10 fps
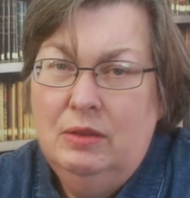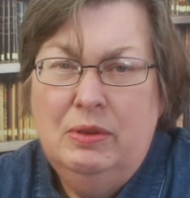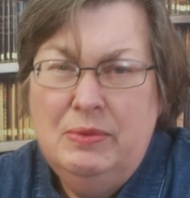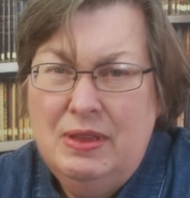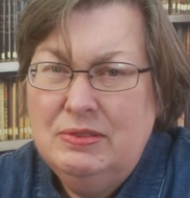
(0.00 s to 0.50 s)

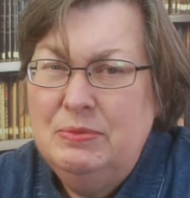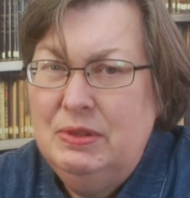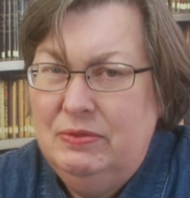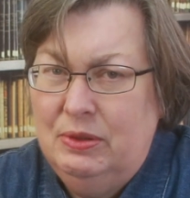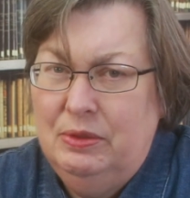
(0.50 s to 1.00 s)
when we have some
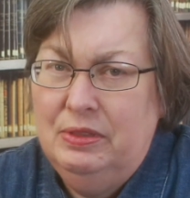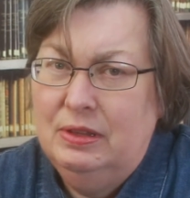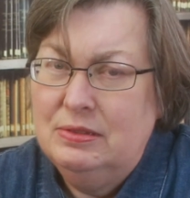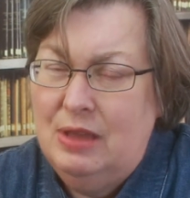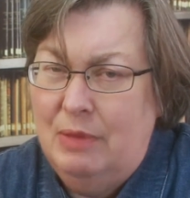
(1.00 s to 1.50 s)
difficult
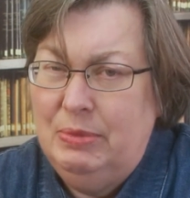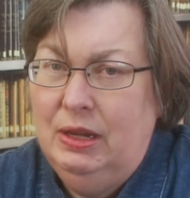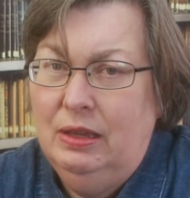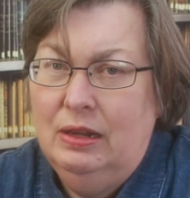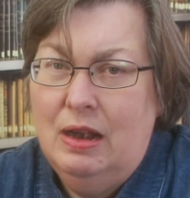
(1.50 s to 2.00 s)
things
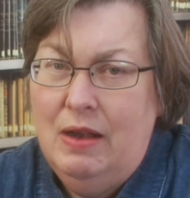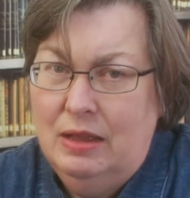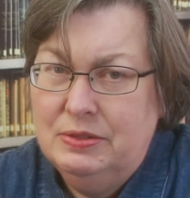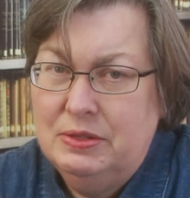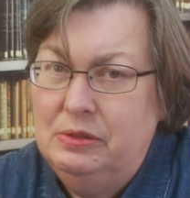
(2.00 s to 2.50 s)
happening in our
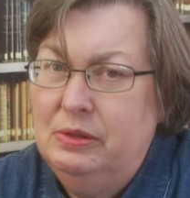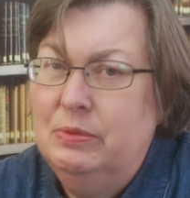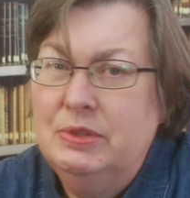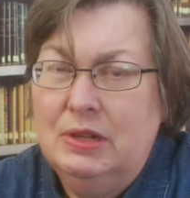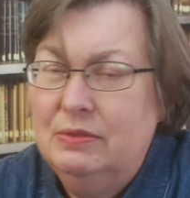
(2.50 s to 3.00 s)
household,
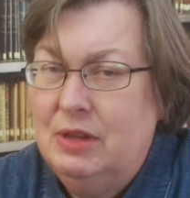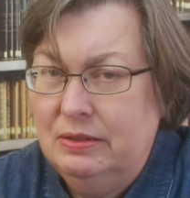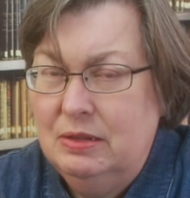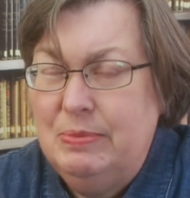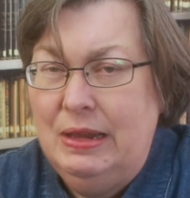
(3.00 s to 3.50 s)
which I've
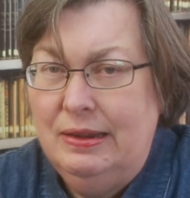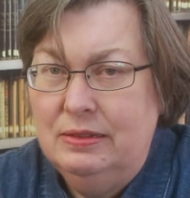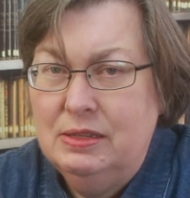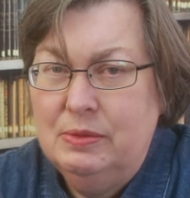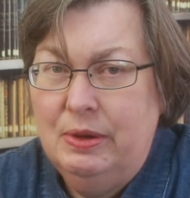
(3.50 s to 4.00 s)
talked about
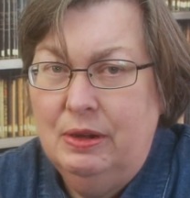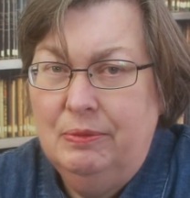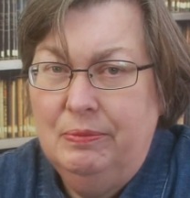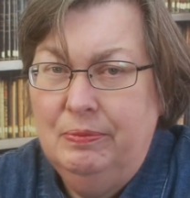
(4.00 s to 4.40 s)
elsewhere.